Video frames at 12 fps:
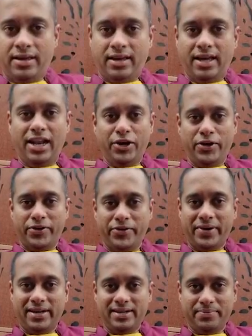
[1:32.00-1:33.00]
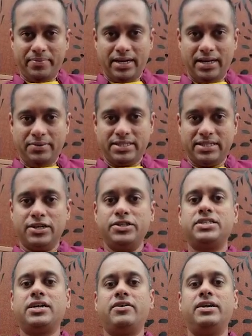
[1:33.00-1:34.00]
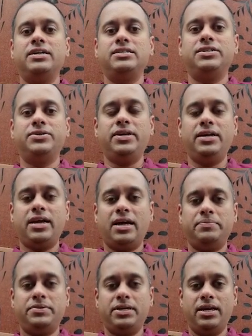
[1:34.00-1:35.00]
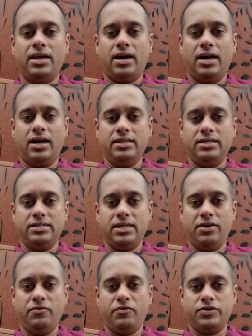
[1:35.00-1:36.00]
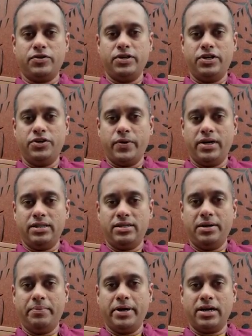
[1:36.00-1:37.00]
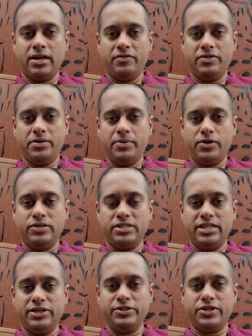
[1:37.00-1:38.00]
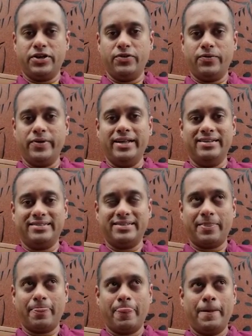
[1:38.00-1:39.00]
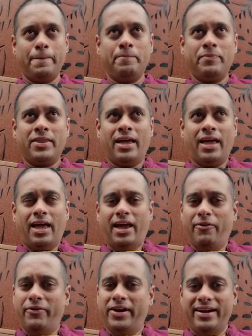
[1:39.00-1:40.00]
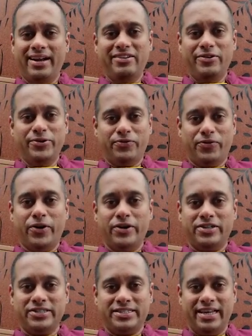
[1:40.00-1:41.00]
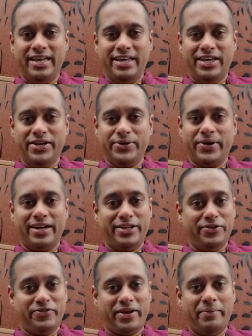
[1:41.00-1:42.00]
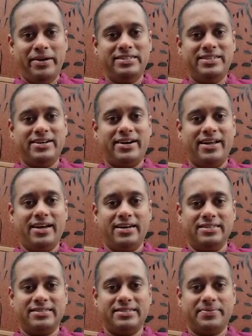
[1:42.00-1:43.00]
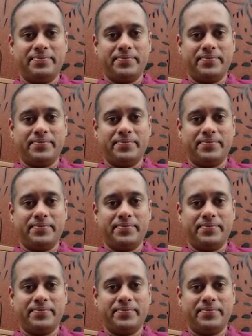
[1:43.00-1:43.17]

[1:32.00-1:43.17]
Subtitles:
Hello everyone, my name is Anushka Vanigasuri, captaining Anand the team for 2023 Battle of the Maroons New South Wales. We really look forward to seeing you and your family cheering us